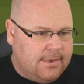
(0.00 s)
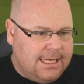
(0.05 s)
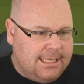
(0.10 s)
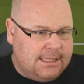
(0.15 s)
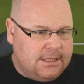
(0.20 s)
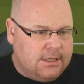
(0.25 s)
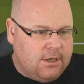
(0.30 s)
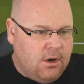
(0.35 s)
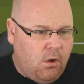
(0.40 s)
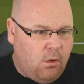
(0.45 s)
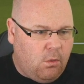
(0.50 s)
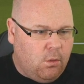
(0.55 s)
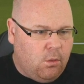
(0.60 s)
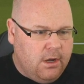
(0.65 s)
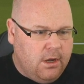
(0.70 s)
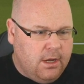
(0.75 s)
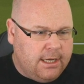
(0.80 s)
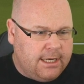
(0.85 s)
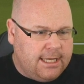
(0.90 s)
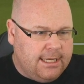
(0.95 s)
It's not
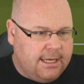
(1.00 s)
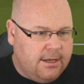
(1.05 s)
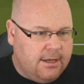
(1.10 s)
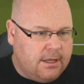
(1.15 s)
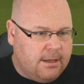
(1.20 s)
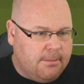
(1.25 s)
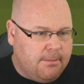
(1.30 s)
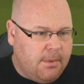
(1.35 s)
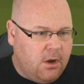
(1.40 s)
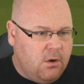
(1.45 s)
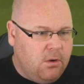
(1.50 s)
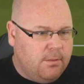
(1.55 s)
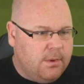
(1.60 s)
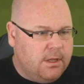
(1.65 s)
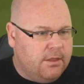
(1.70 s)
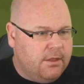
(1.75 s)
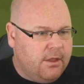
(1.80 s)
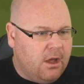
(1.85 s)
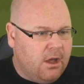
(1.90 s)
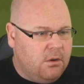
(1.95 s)
working at the
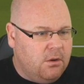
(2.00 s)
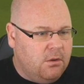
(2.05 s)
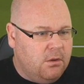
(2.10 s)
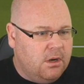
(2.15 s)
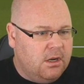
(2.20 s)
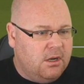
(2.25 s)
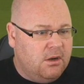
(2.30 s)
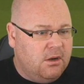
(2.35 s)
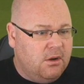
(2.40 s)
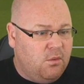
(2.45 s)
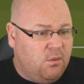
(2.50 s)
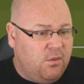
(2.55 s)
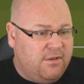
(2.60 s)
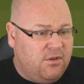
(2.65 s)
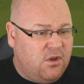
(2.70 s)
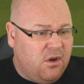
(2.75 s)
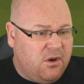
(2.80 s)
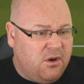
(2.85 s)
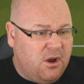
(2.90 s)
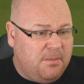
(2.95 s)
moment, though.
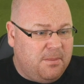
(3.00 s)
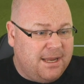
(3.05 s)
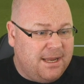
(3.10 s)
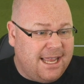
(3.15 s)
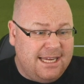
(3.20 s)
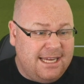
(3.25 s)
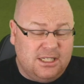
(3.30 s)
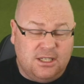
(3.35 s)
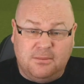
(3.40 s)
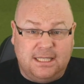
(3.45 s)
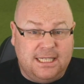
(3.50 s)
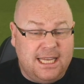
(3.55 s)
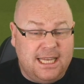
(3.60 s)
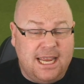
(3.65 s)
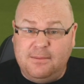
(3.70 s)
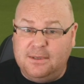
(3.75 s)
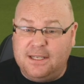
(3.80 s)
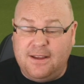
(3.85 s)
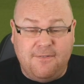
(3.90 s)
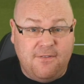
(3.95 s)
We've gone up against some
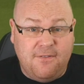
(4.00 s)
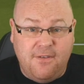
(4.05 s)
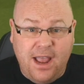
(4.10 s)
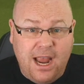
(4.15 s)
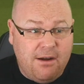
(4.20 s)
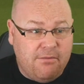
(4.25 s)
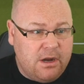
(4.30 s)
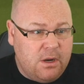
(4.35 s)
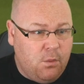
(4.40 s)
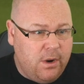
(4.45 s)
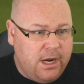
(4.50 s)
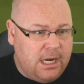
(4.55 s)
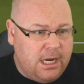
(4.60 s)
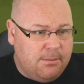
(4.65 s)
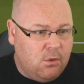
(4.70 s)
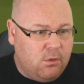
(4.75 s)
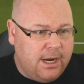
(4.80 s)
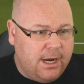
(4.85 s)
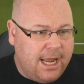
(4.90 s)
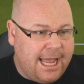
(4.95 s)
teams in very
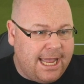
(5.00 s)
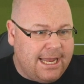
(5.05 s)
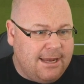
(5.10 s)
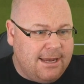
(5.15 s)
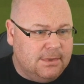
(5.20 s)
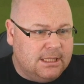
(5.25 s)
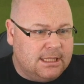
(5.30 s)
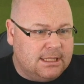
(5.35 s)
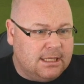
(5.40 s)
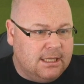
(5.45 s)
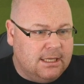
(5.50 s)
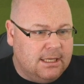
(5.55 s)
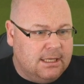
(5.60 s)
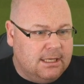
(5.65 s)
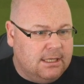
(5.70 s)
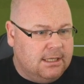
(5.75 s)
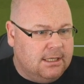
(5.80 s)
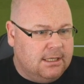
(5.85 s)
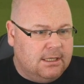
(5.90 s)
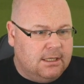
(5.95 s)
winnable games
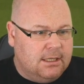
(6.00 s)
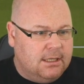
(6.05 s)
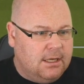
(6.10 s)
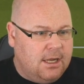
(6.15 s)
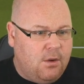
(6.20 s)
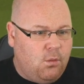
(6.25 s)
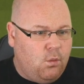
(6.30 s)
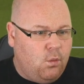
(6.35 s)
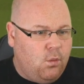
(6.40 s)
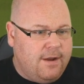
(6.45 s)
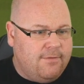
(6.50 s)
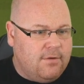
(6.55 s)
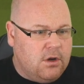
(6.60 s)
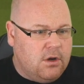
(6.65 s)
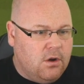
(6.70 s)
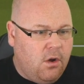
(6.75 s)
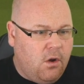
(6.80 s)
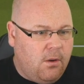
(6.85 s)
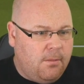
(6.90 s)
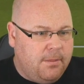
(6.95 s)
and we've
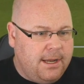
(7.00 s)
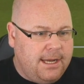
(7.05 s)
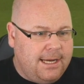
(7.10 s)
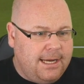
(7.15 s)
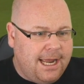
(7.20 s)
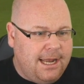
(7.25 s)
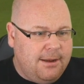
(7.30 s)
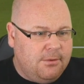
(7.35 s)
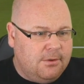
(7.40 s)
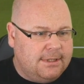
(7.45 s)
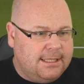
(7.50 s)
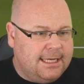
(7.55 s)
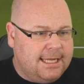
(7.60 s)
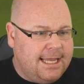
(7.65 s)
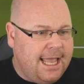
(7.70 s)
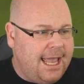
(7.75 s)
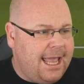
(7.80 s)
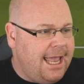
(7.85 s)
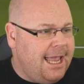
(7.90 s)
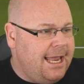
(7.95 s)
not been able to
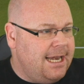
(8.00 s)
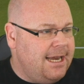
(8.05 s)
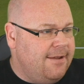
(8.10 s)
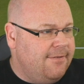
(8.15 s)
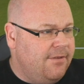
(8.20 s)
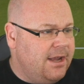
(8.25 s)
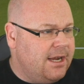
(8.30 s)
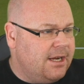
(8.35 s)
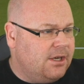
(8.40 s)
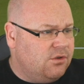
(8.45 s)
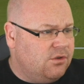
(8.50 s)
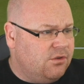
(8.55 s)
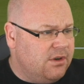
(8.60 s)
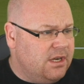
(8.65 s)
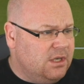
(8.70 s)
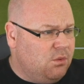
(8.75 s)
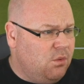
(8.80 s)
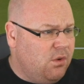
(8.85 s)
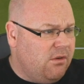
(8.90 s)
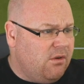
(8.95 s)
get any
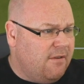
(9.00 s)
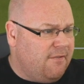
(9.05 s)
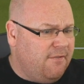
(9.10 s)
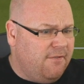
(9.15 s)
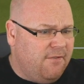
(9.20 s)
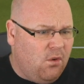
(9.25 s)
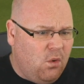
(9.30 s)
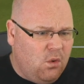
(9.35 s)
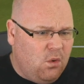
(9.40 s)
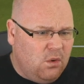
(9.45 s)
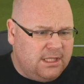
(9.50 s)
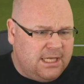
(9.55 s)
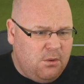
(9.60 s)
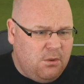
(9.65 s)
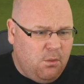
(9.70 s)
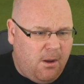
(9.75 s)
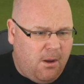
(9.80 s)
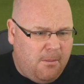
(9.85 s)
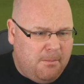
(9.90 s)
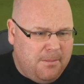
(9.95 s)
victories. We're at
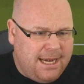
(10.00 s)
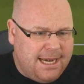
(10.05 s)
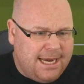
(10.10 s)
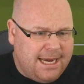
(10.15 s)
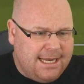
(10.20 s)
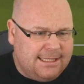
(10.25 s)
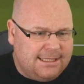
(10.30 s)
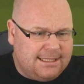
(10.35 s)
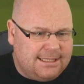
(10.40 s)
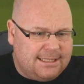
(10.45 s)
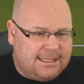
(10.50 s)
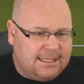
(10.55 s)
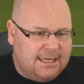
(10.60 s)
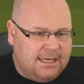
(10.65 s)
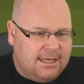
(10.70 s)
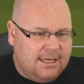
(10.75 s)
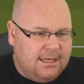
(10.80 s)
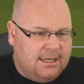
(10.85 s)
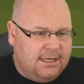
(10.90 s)
41 minutes